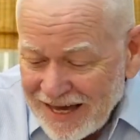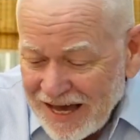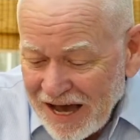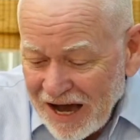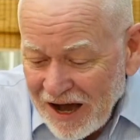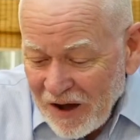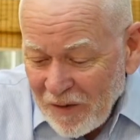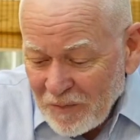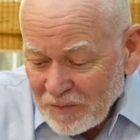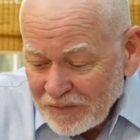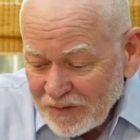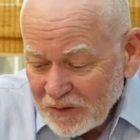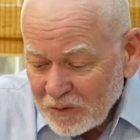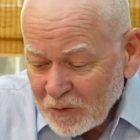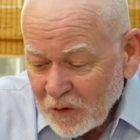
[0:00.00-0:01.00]

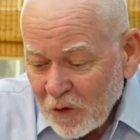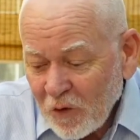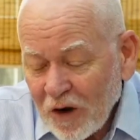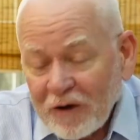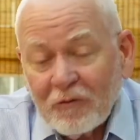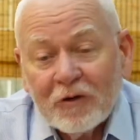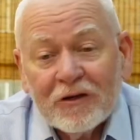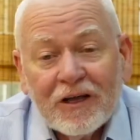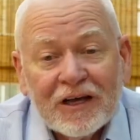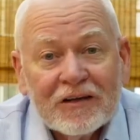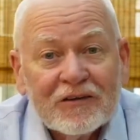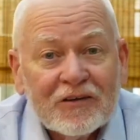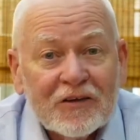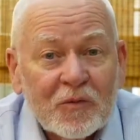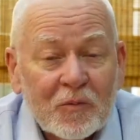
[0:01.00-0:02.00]
So I
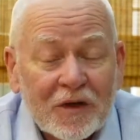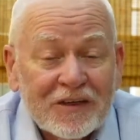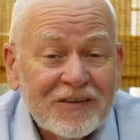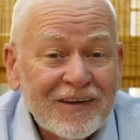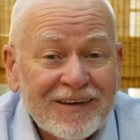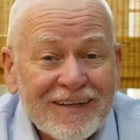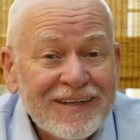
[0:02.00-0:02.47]
realized that my son